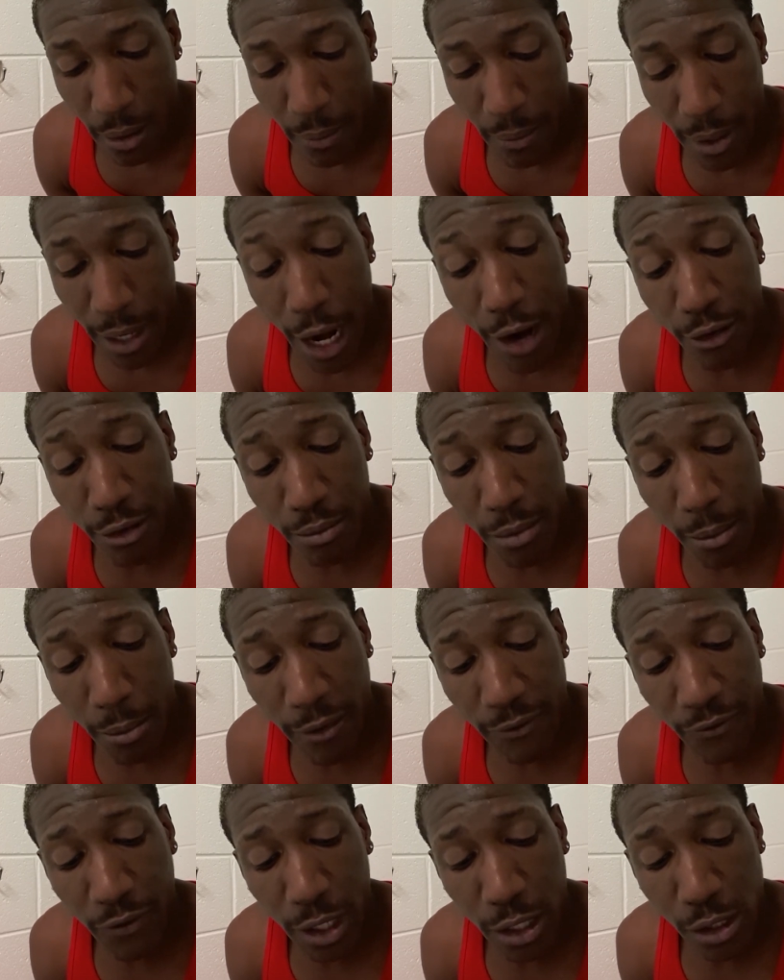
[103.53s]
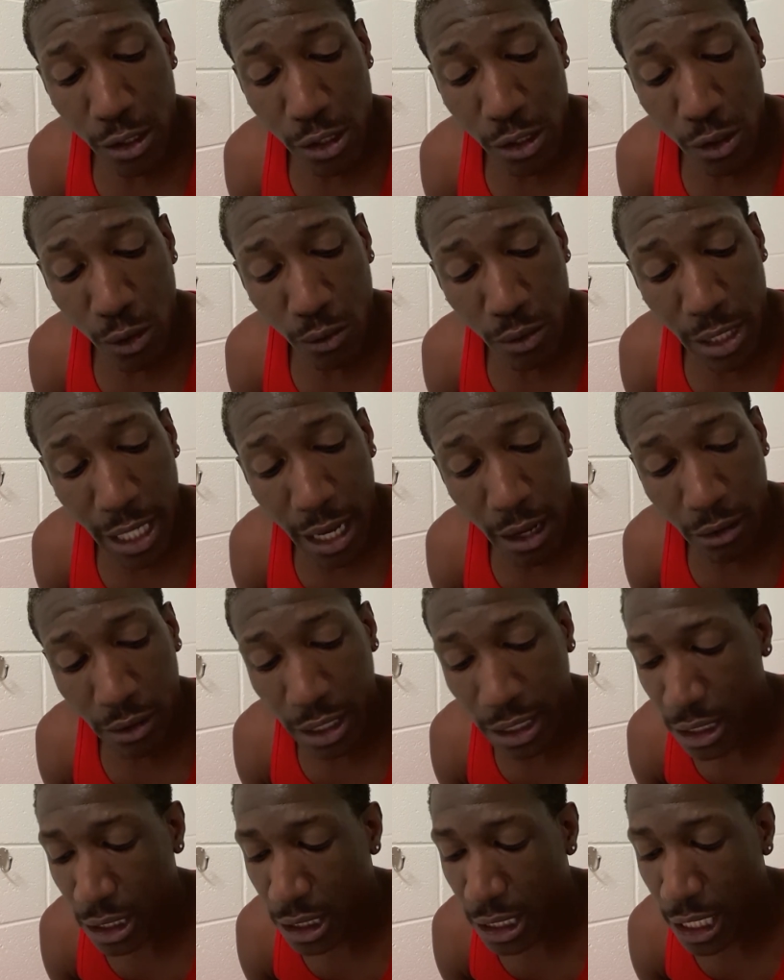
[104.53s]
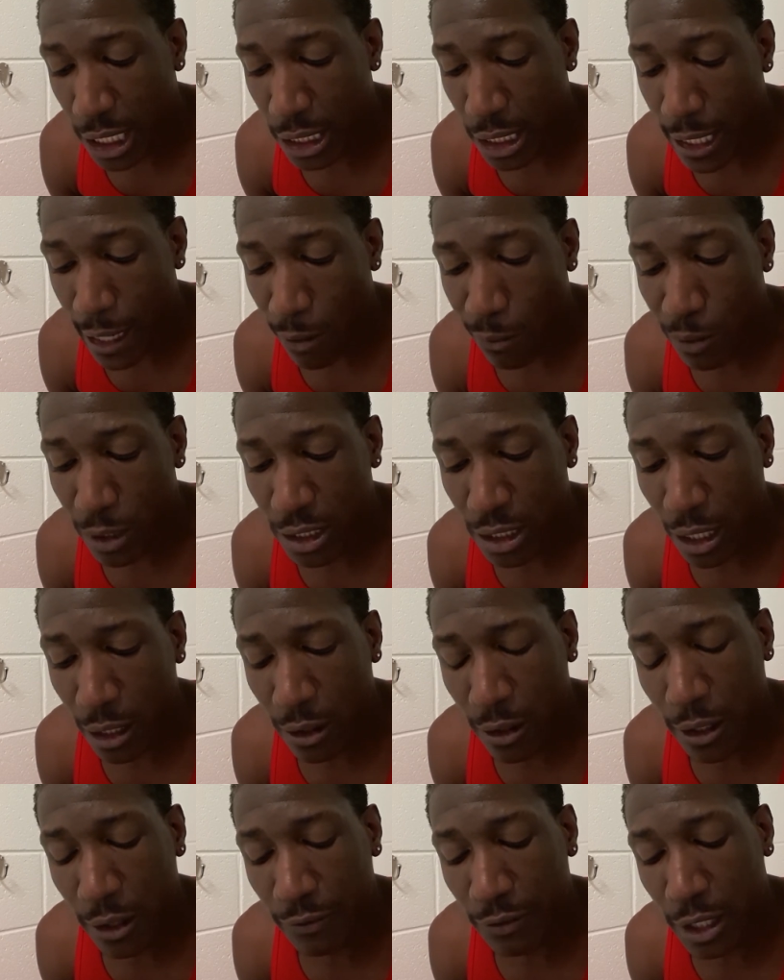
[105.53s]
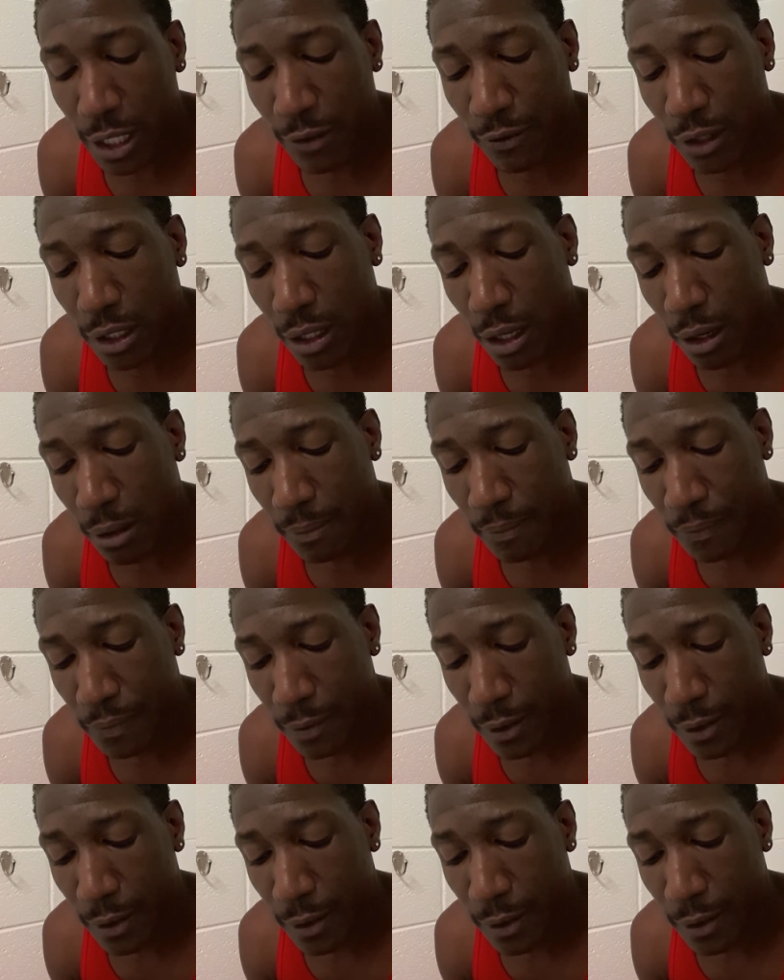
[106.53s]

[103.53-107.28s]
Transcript: But I remember feeling so down yesterday that I wish I could have given up.